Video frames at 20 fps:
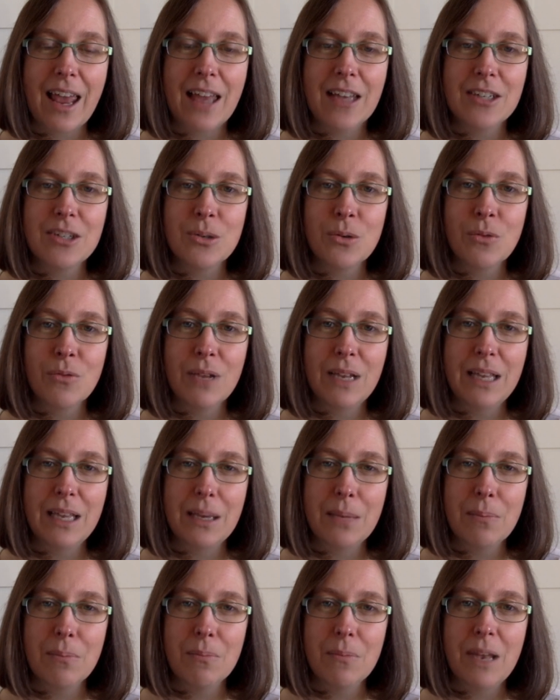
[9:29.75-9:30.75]
and do a really
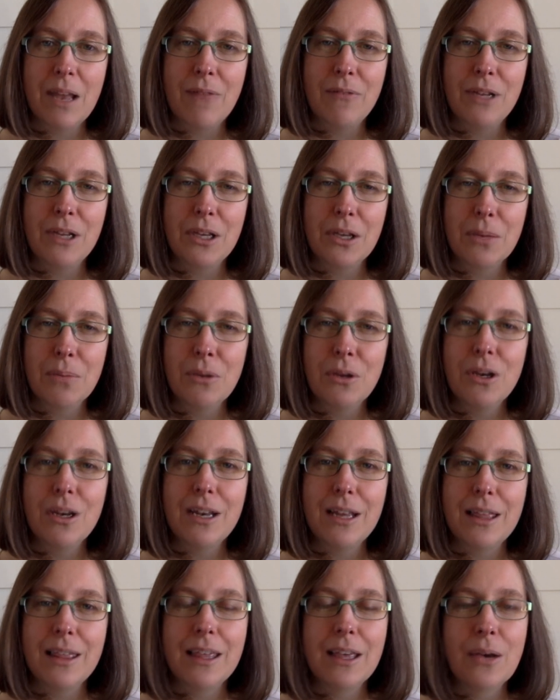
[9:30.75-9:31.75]
lovely
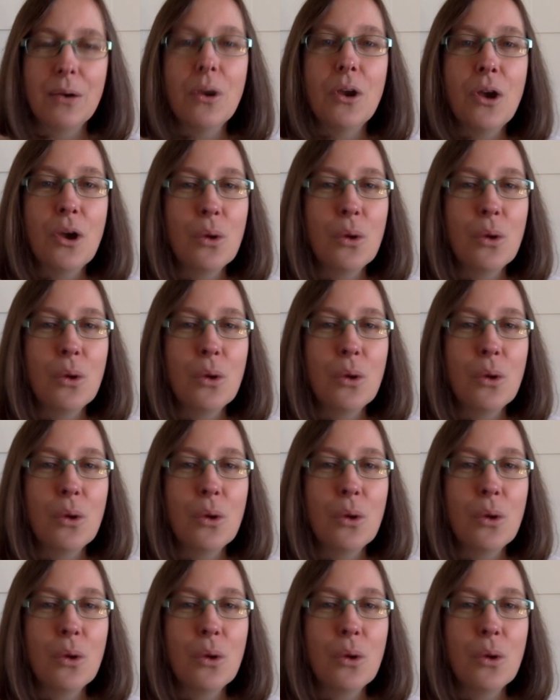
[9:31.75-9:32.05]
community thing